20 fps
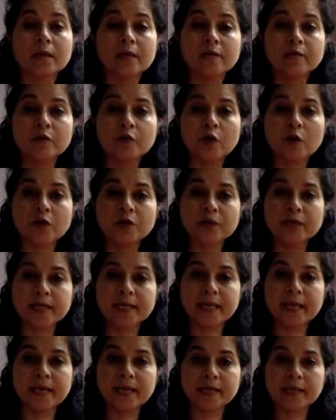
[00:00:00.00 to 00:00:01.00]
If you're not
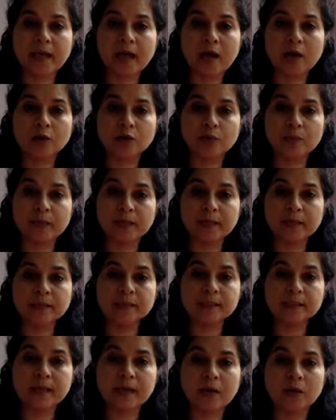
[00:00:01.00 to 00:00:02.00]
really getting how to make
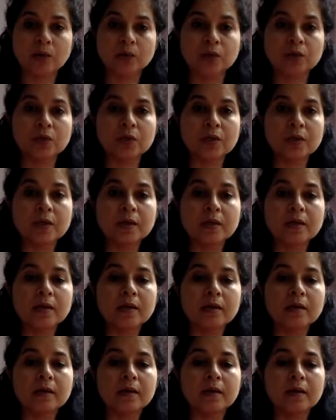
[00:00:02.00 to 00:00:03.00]
this sound,
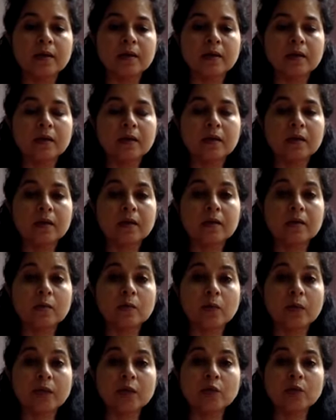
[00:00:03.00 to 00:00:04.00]

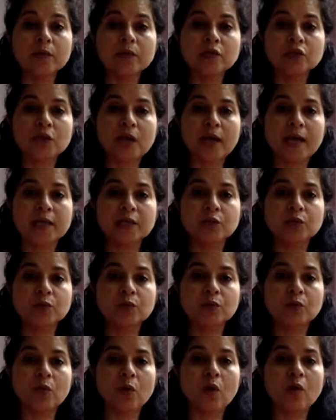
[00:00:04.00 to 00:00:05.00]
when you were a child, you
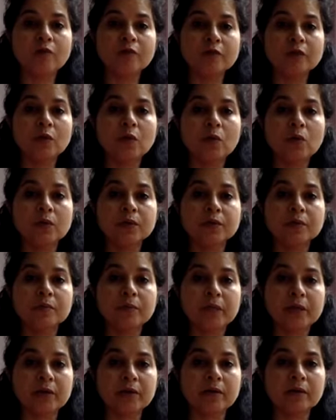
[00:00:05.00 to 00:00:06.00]
would often hold a
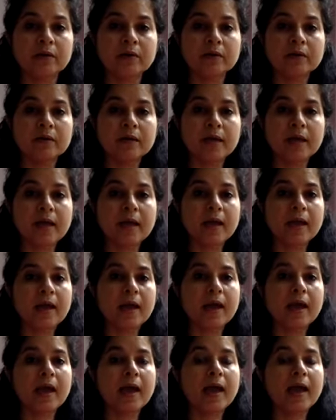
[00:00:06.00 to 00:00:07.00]
mirror
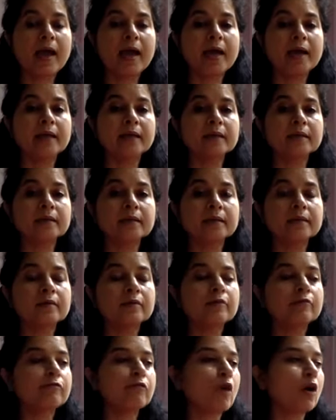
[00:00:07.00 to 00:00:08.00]
and
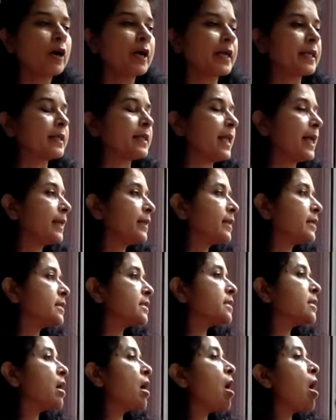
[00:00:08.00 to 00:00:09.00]
fog it like
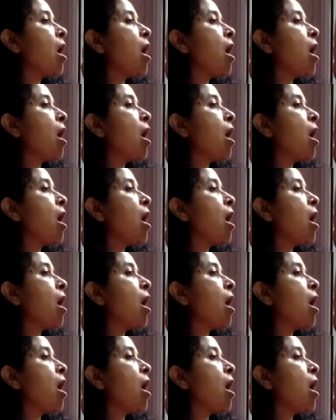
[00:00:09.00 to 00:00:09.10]
this.